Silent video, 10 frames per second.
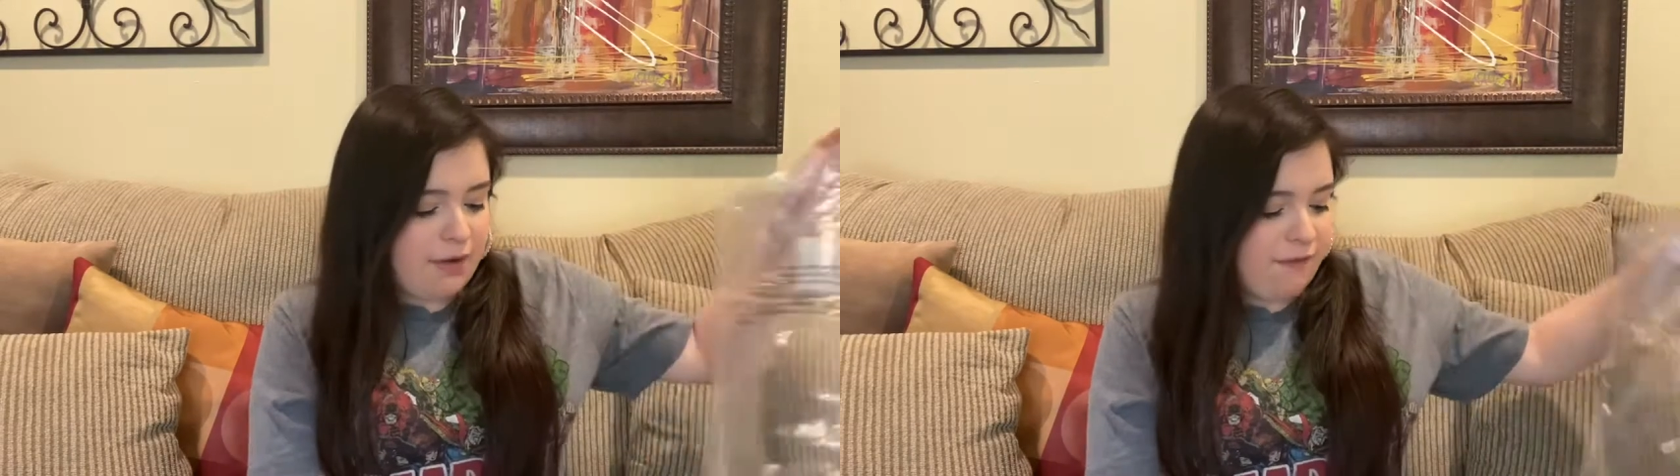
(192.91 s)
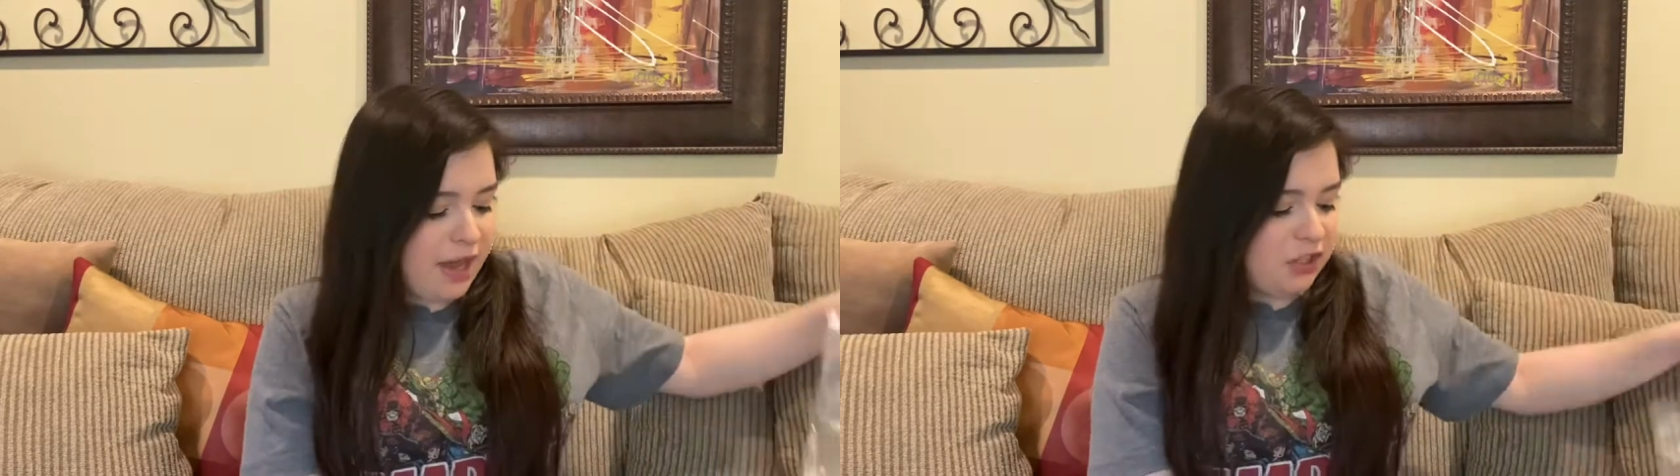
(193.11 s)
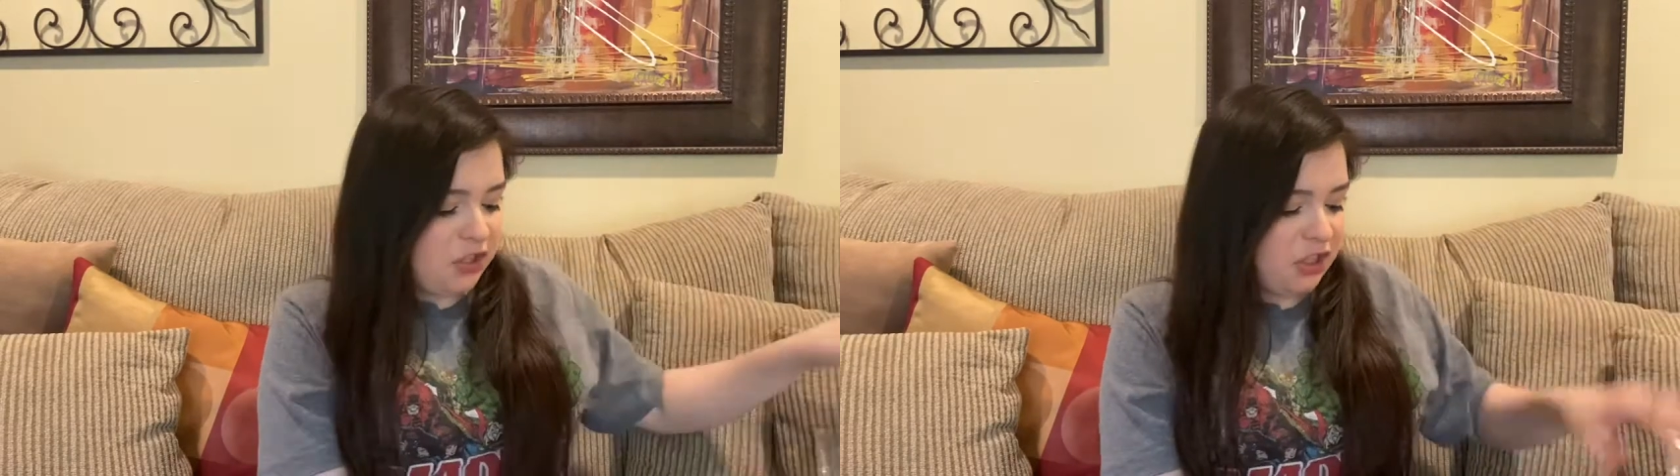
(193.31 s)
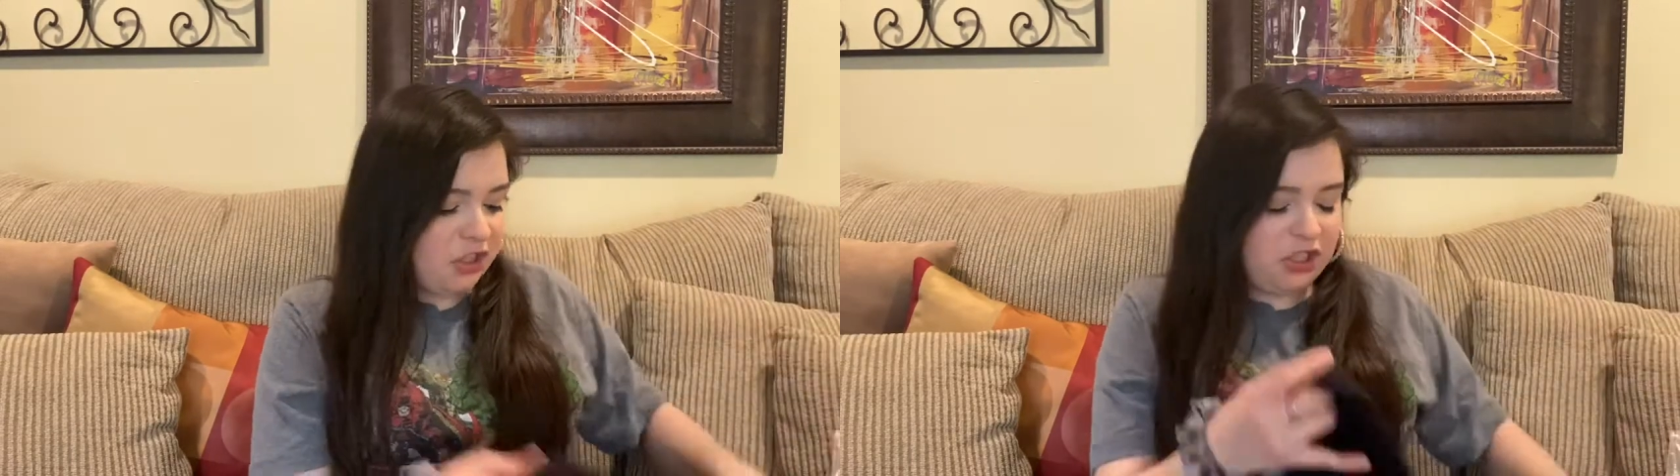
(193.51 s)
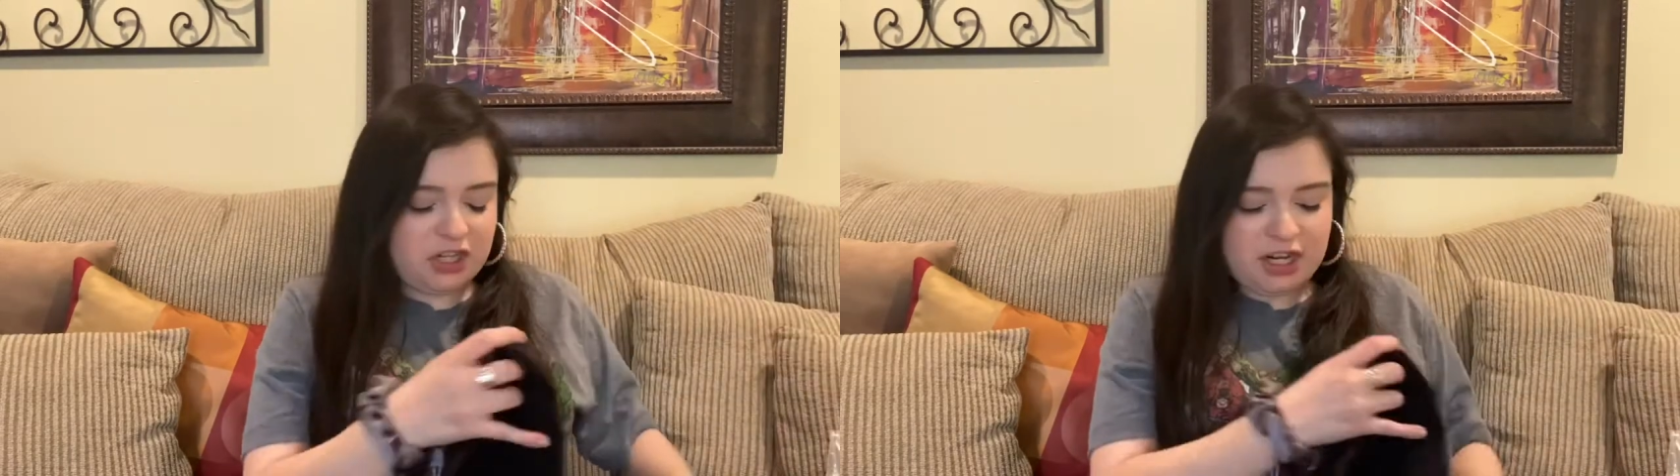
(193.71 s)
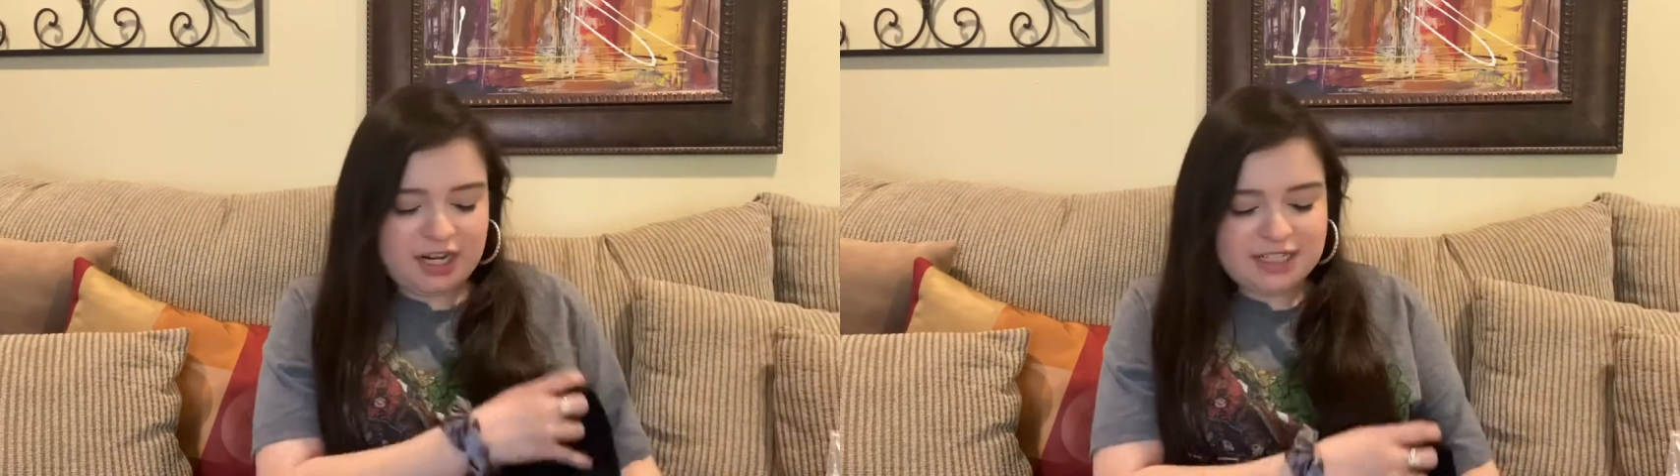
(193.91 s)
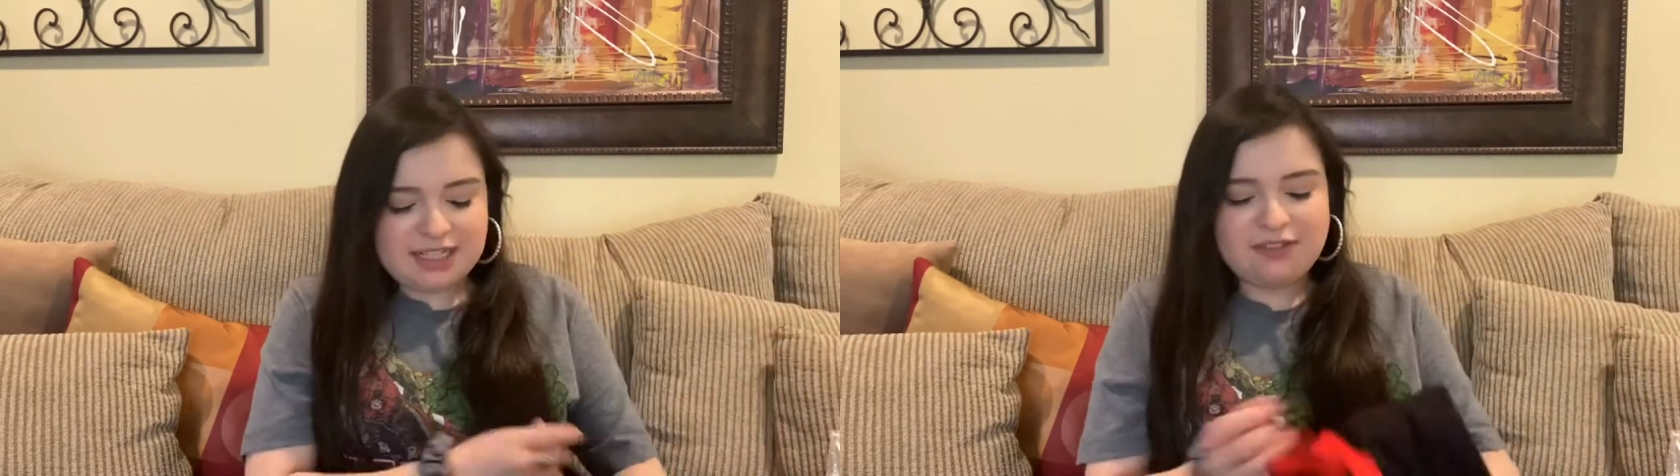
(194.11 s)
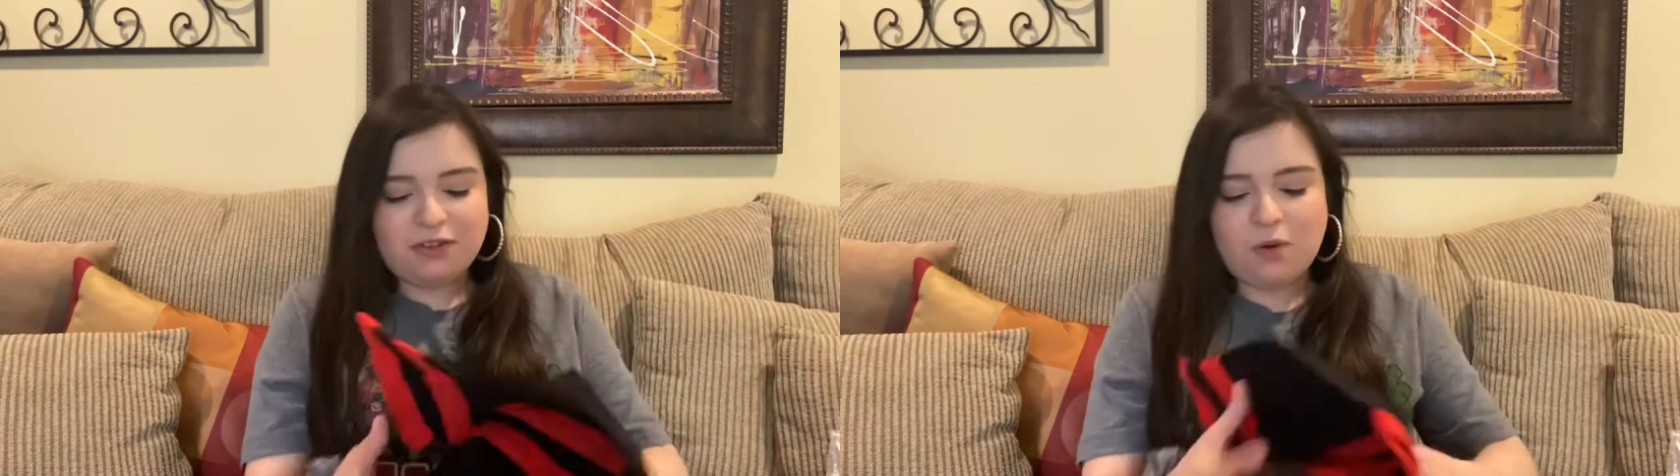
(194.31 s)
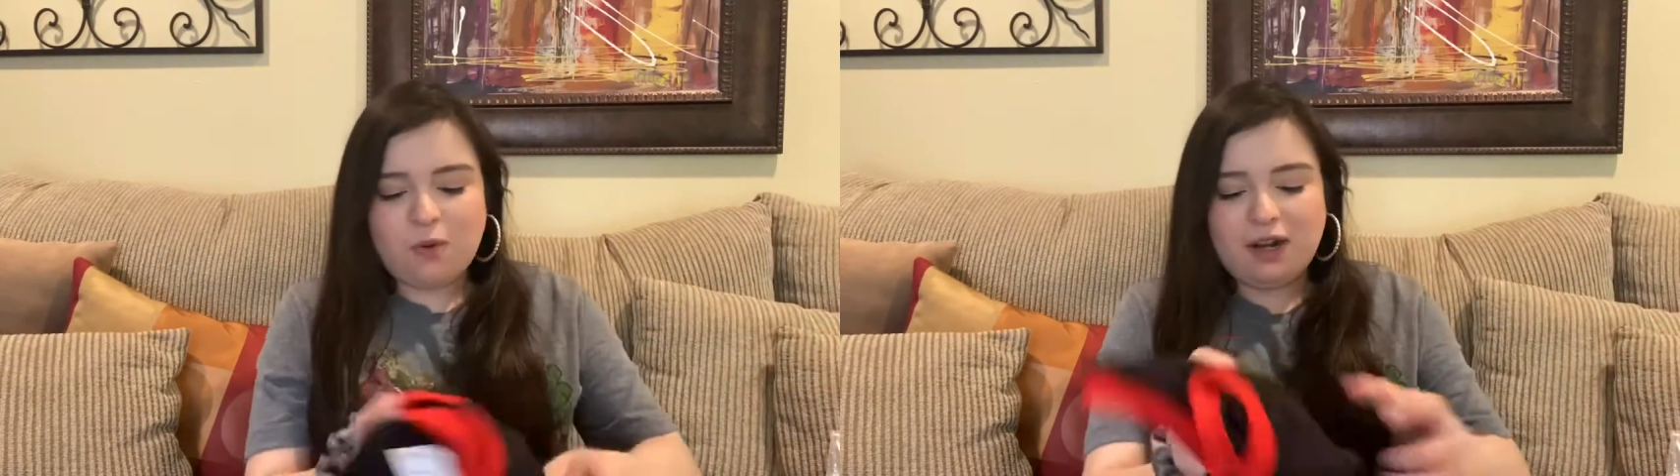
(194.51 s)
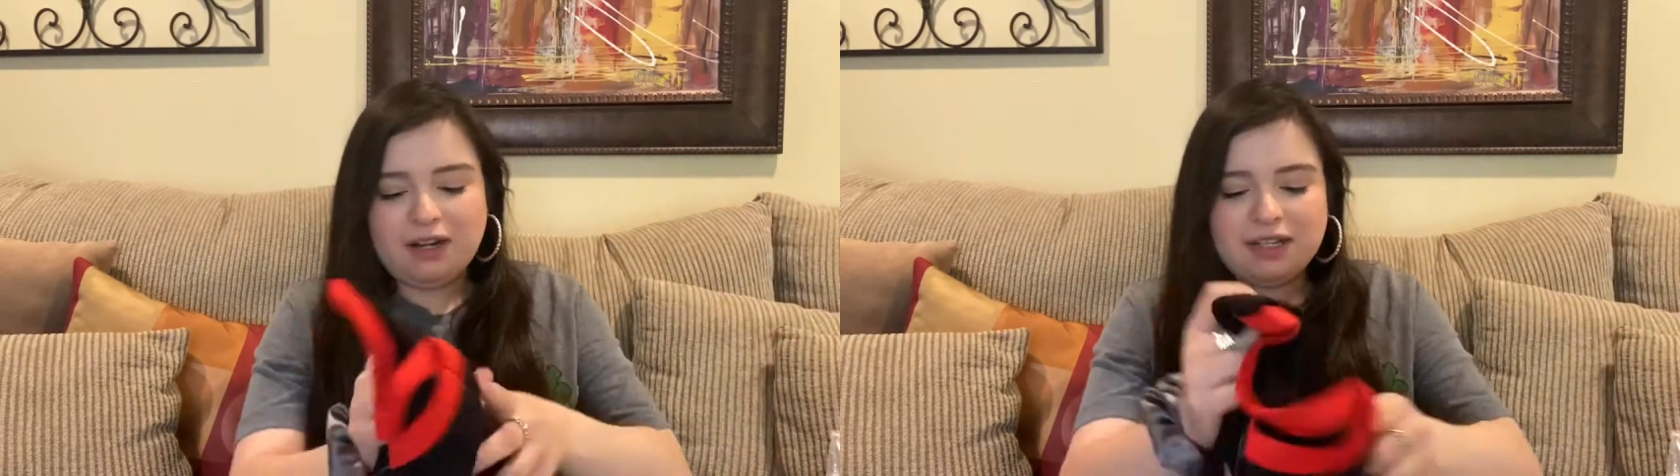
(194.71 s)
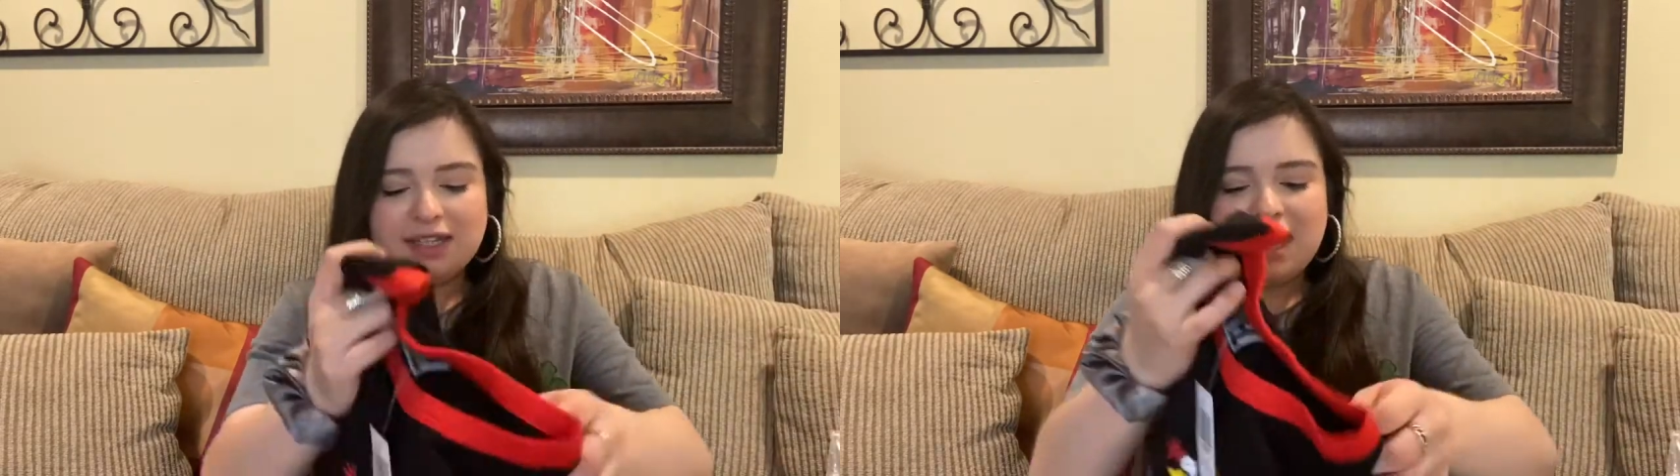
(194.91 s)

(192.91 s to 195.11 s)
Avengers shirt, of course.